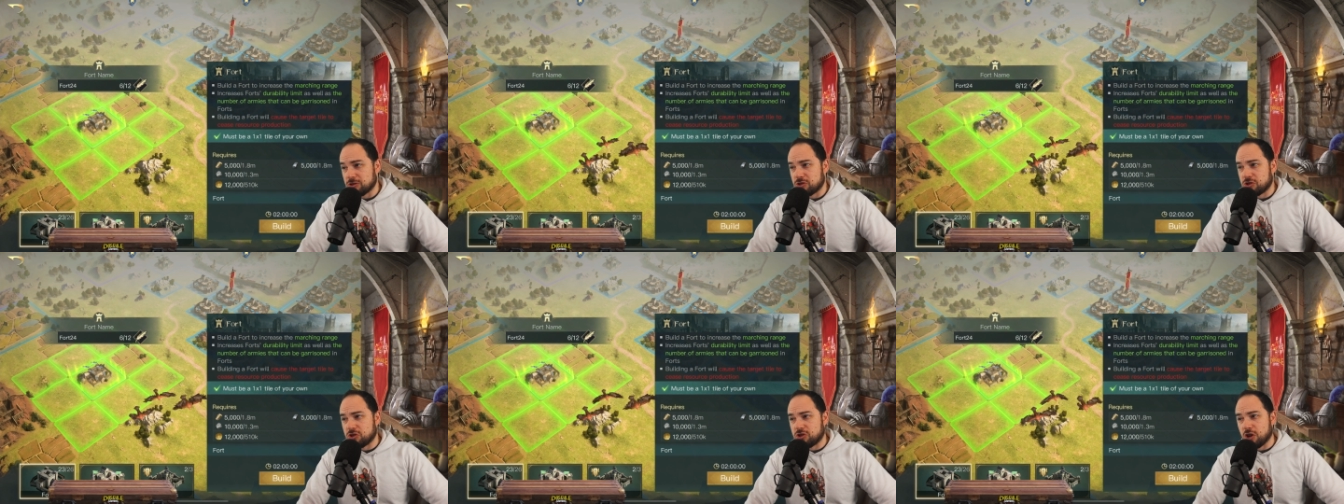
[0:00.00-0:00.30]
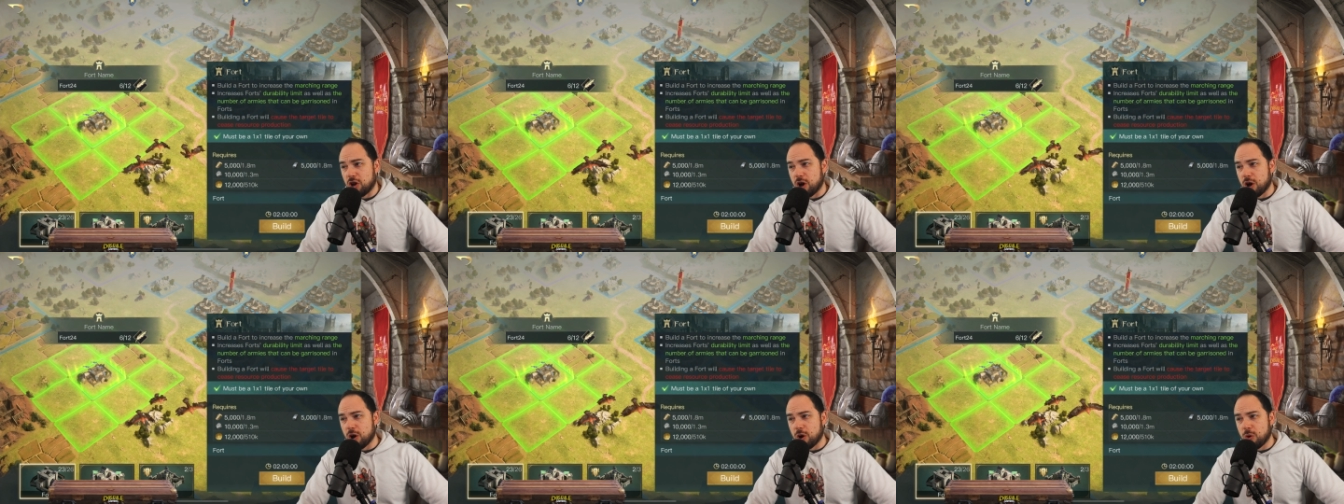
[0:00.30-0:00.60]

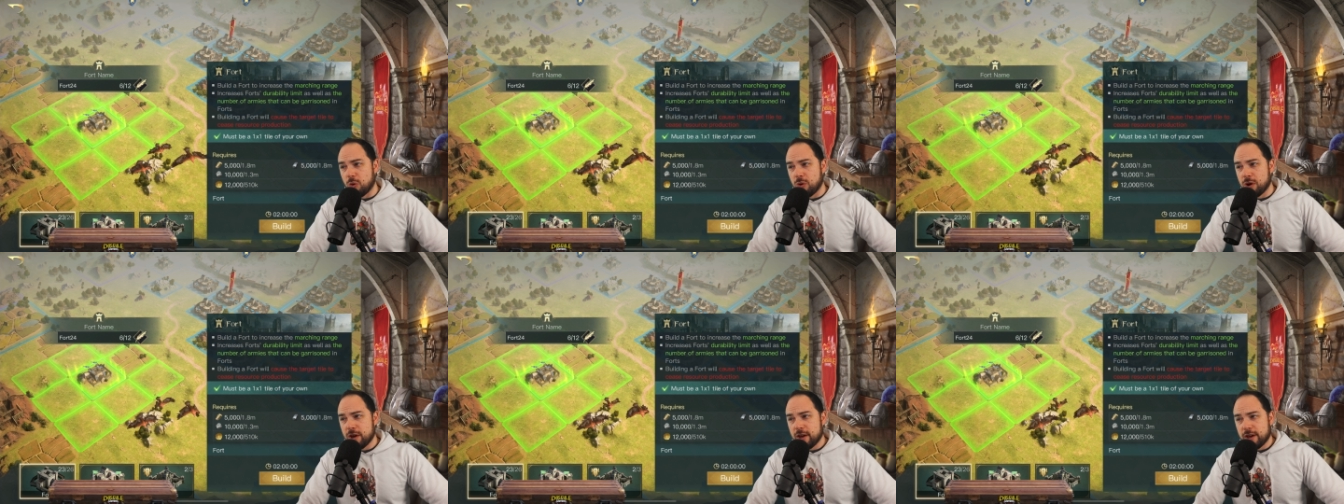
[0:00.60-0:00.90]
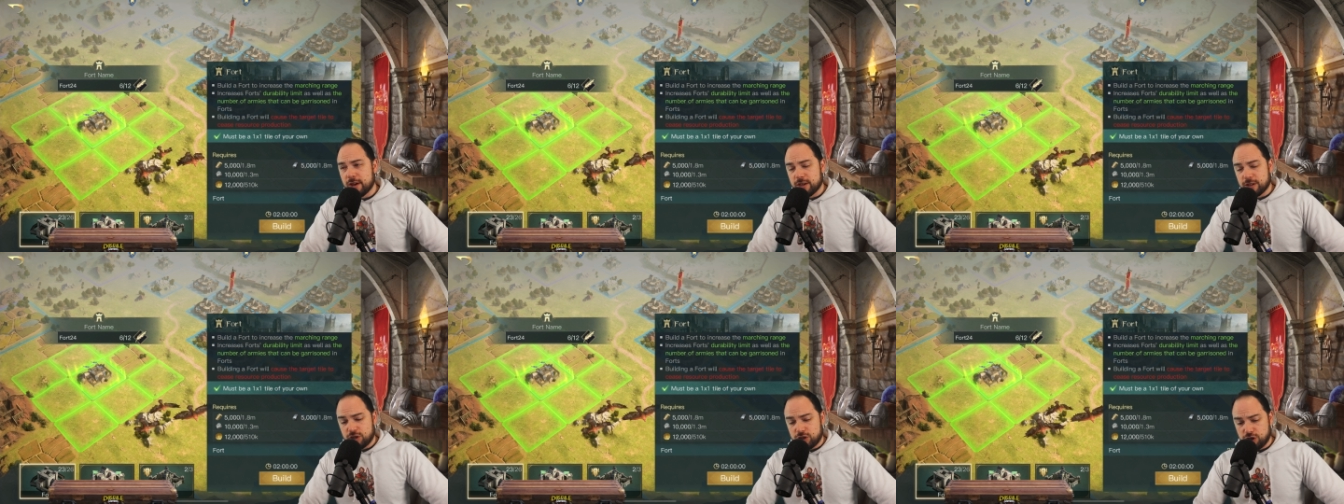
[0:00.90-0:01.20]
So,
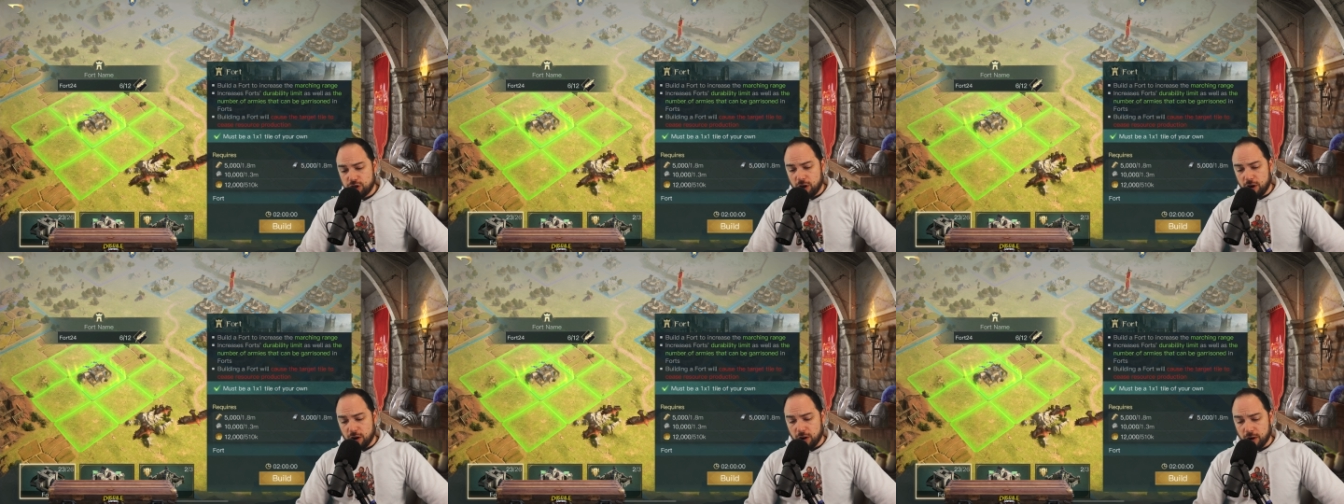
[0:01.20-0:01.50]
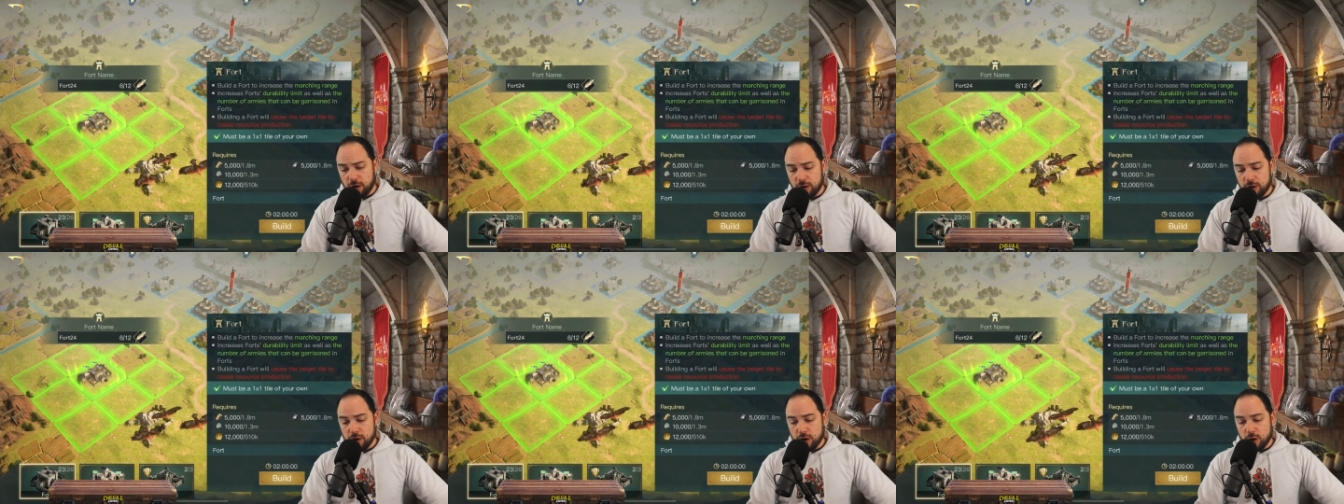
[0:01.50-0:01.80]
sure,